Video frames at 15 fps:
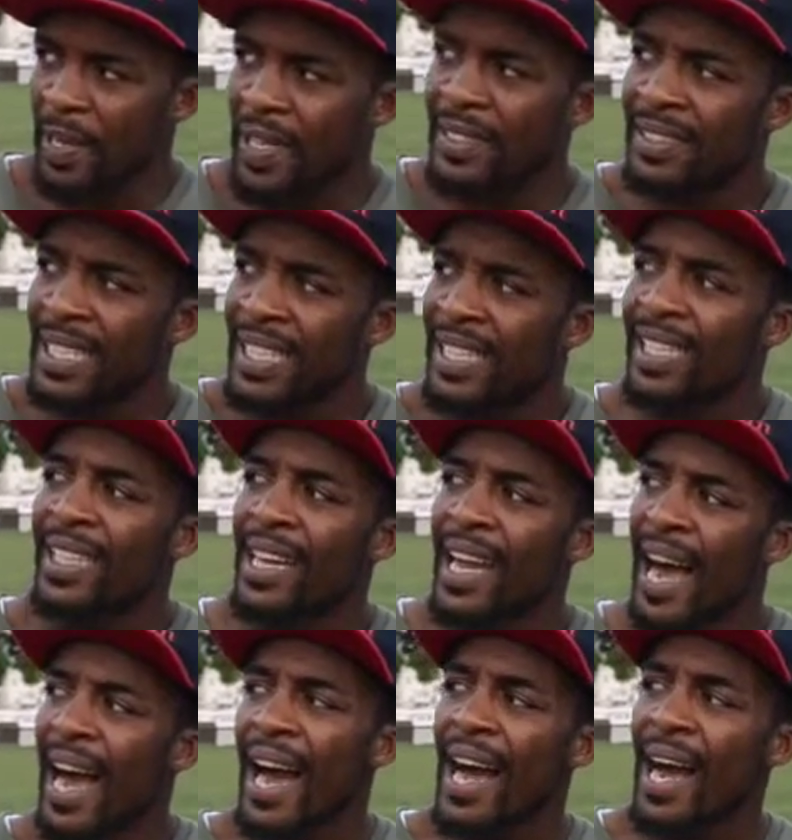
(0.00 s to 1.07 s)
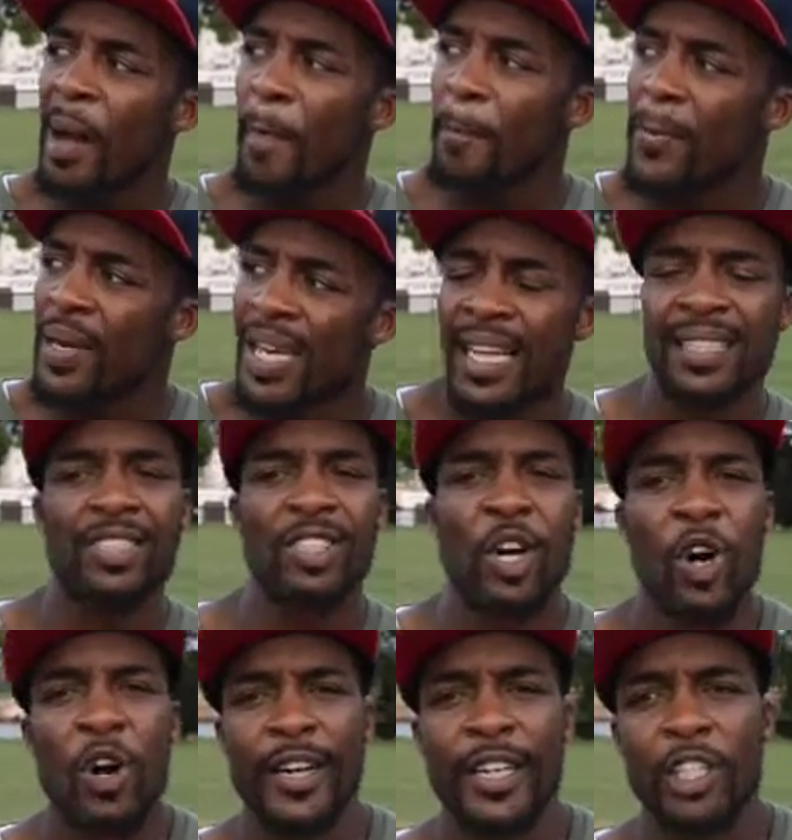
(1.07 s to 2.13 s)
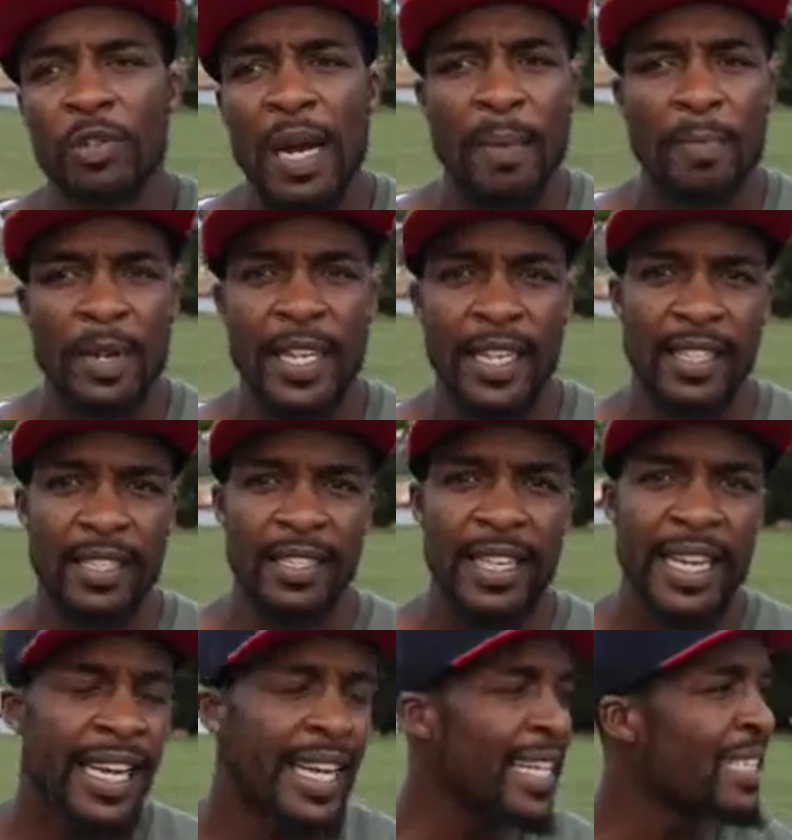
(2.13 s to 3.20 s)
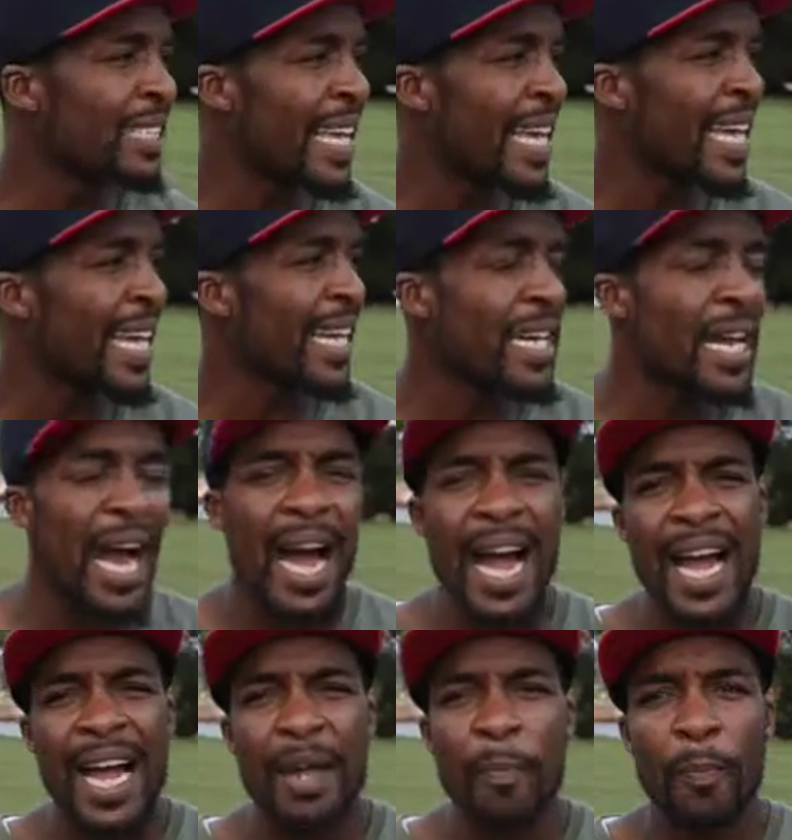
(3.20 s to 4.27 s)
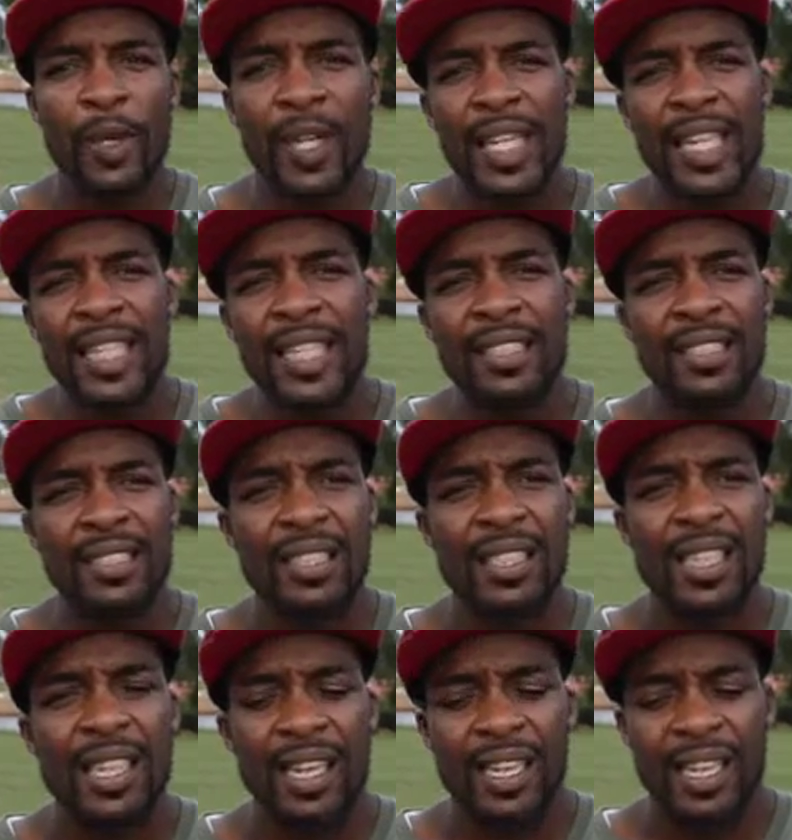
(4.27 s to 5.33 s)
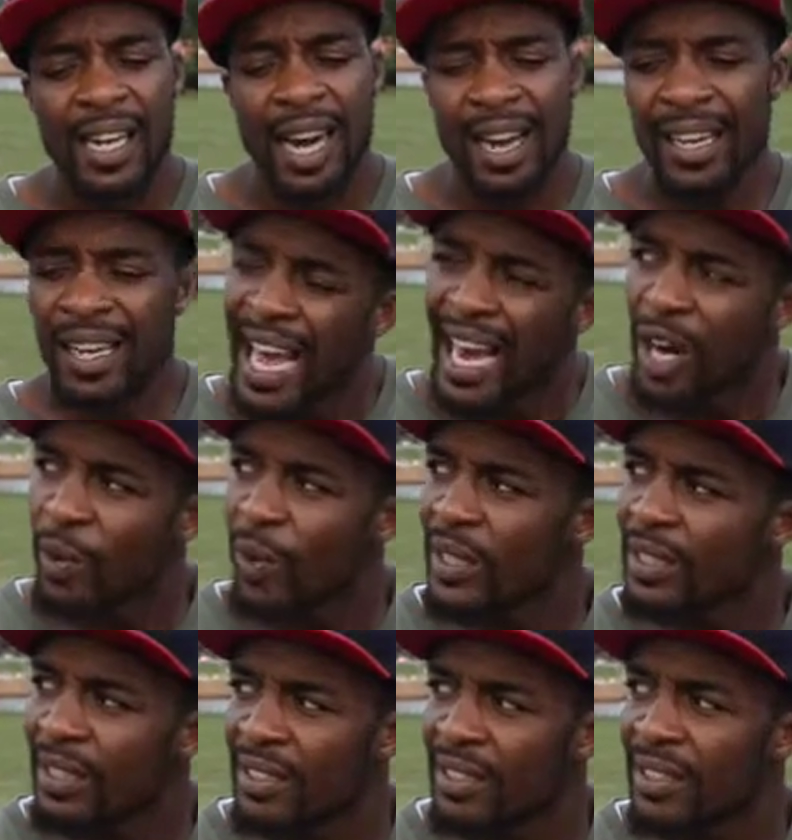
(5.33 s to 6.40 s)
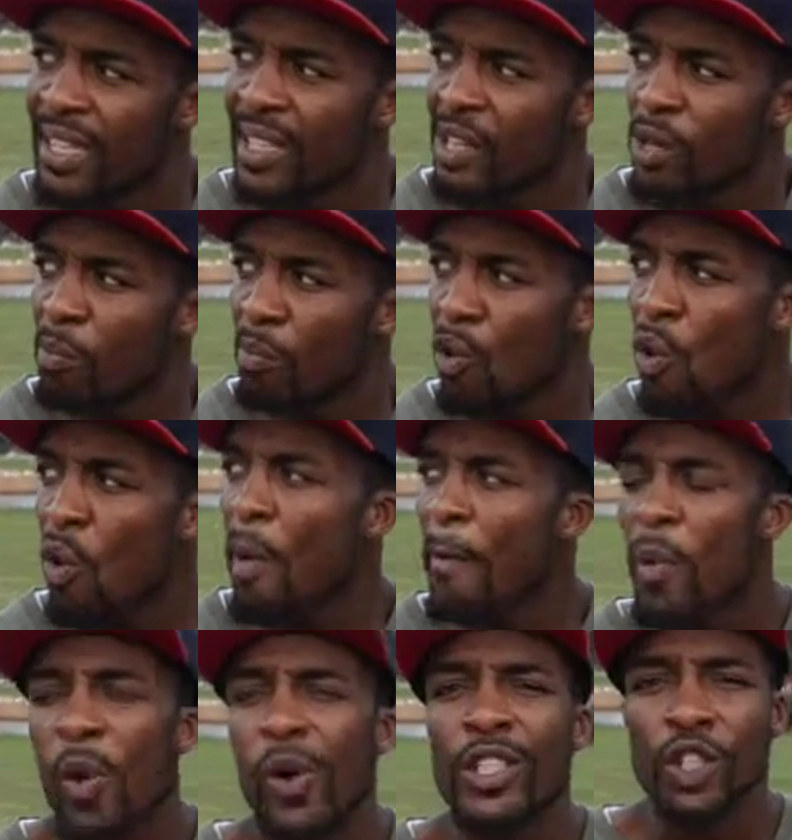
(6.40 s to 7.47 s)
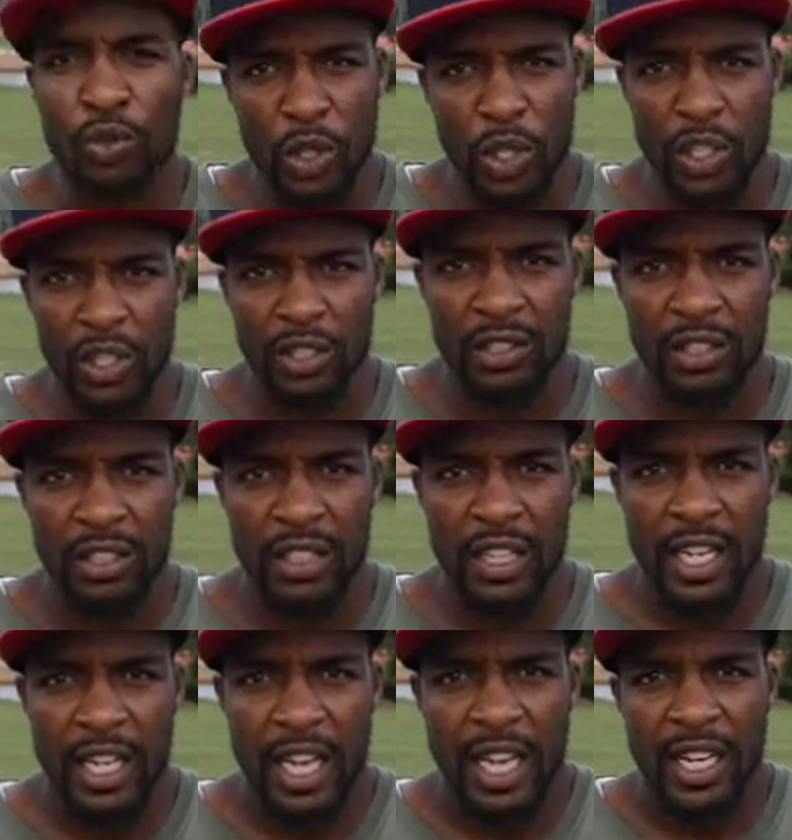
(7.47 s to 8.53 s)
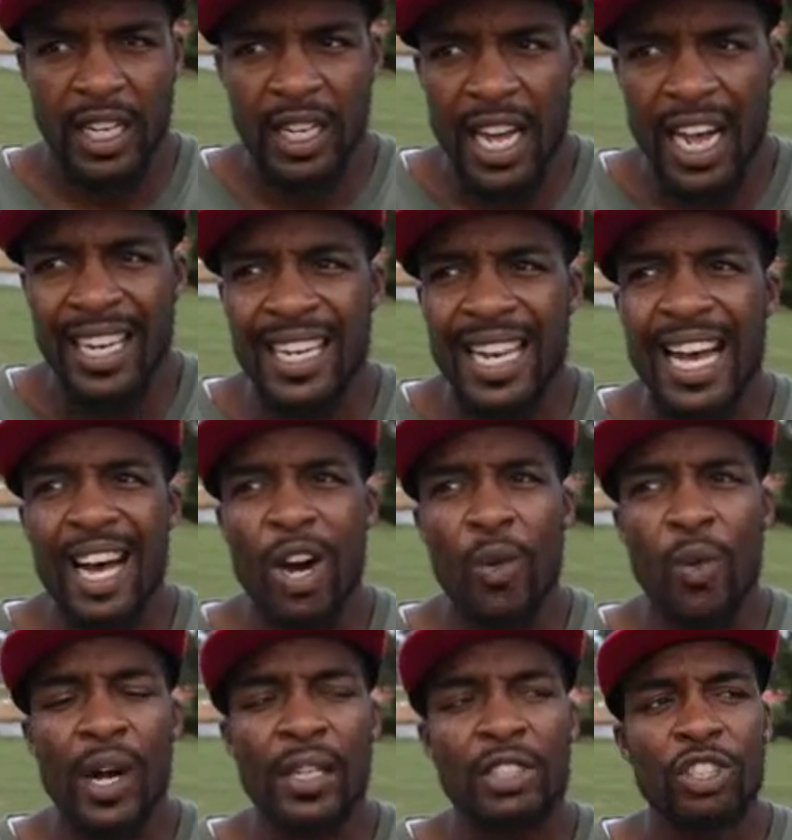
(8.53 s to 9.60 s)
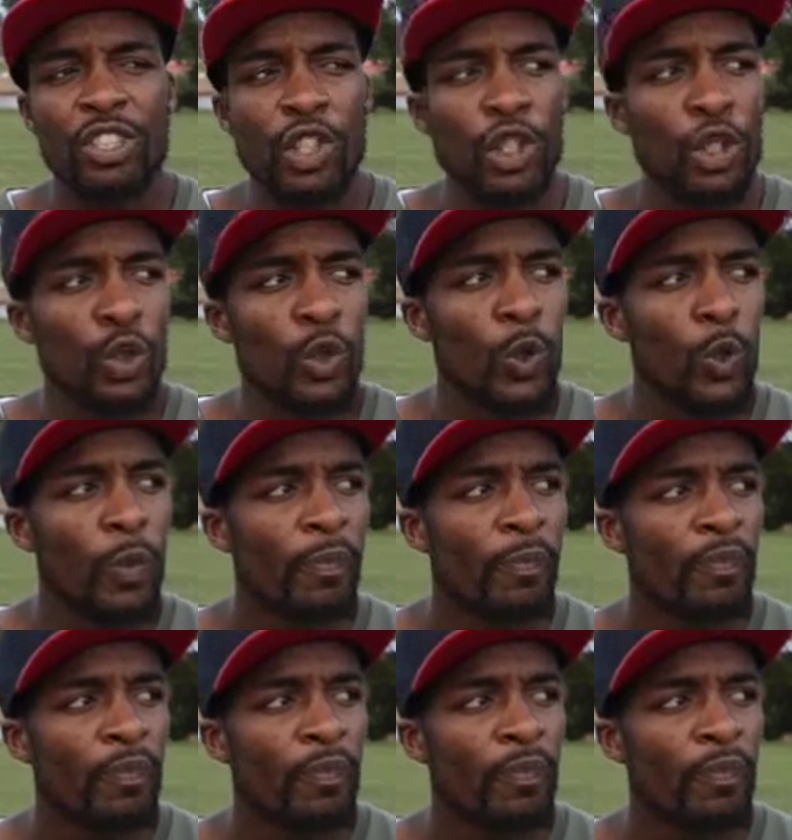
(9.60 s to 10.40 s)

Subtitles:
He's saying, God bless all the trap niggas. He's saying, God, please allow us to sell more and more drugs. Allow us to